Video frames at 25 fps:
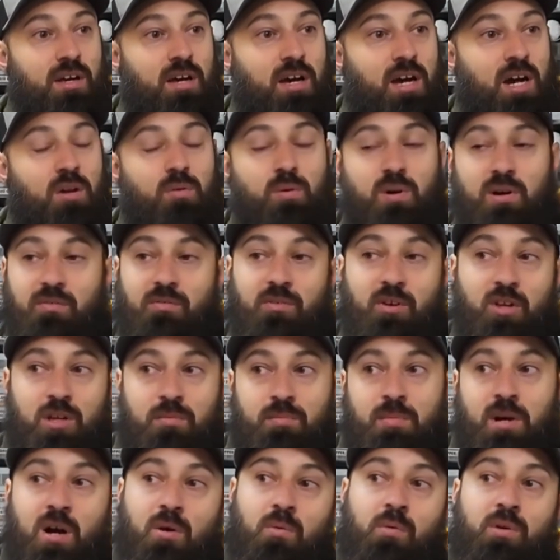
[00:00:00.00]
How do I feel
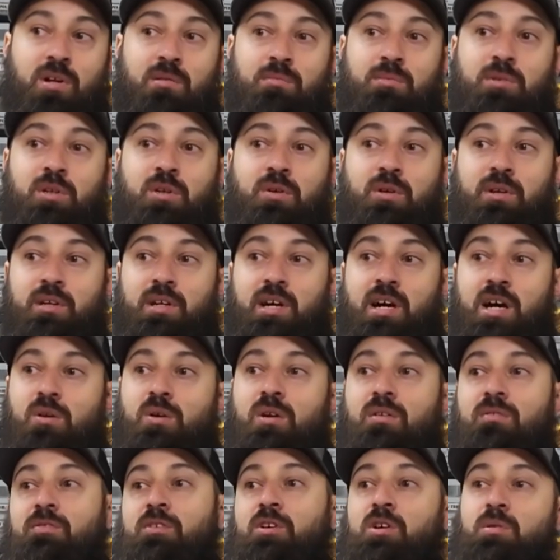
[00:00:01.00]
about what I'm doing? How
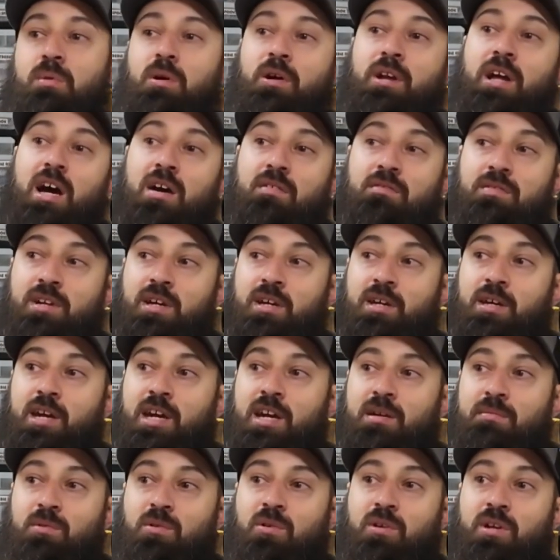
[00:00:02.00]
do I feel about having a
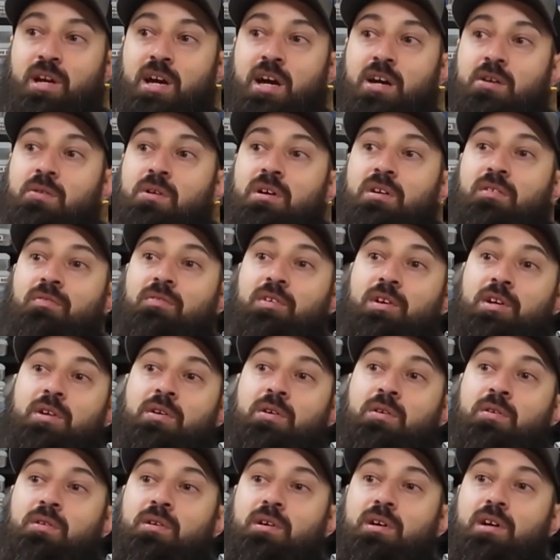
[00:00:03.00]
camera on? How do I
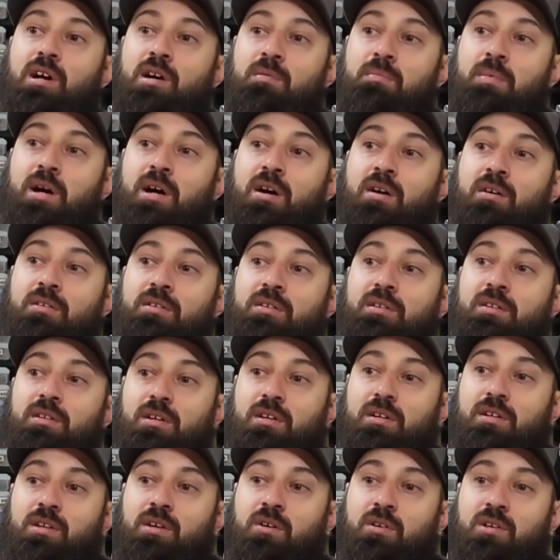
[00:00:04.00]
feel about,
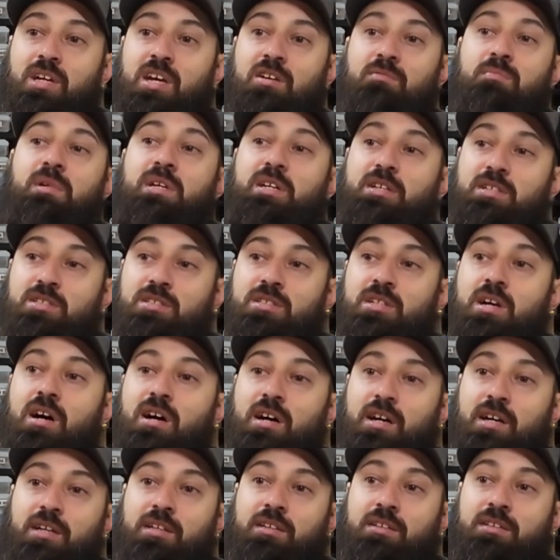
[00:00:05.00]
give me a
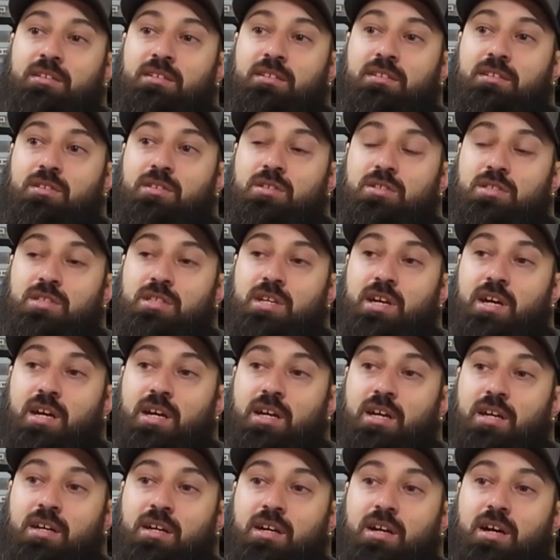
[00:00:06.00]
sign to
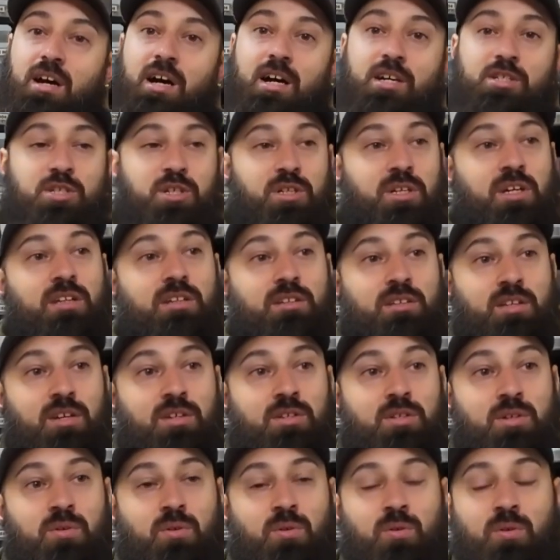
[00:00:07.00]
say I should
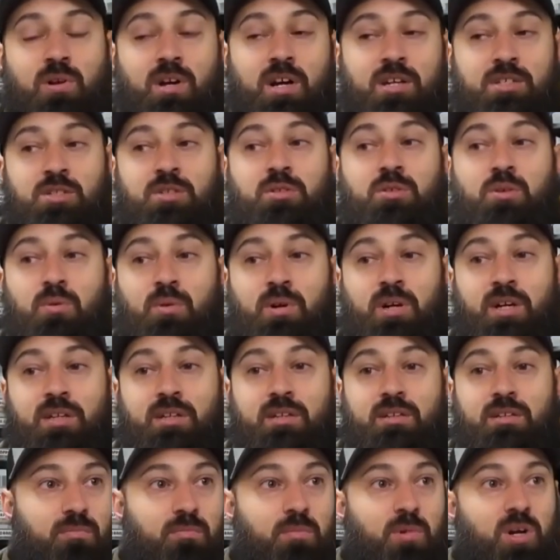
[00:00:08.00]
continue or I should
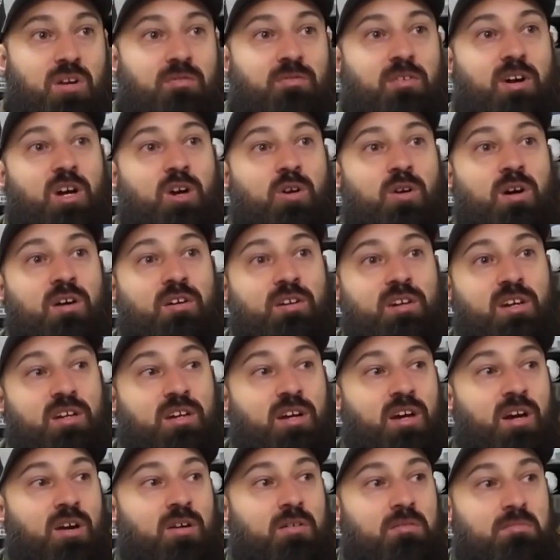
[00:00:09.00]
quit. But if I go out and I
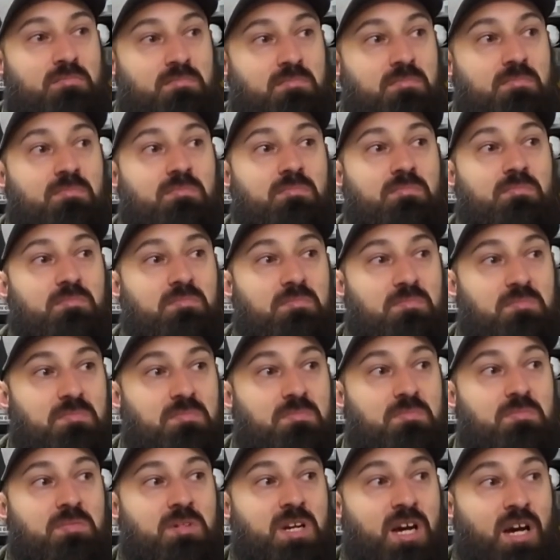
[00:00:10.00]
go,
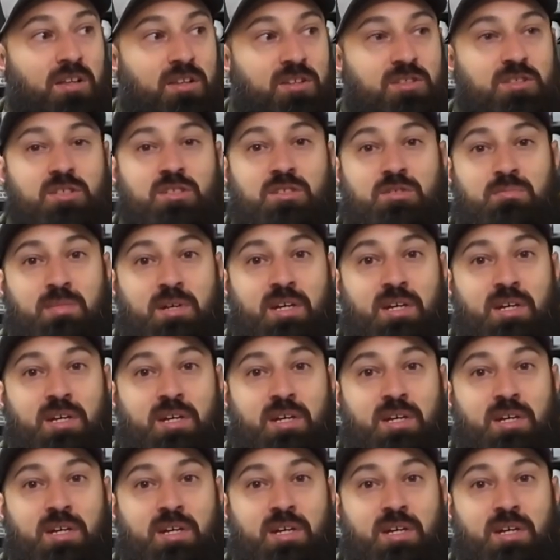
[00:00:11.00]
yeah, this is